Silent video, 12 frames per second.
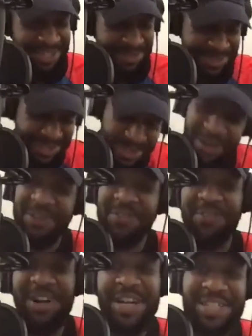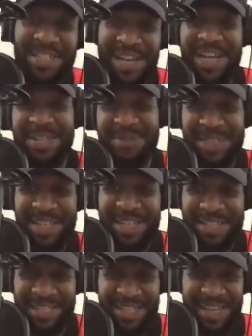Starting a franchise with
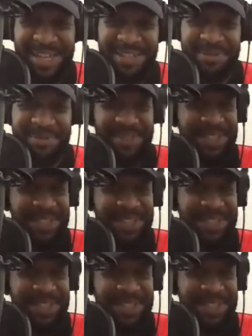Jason Tatum.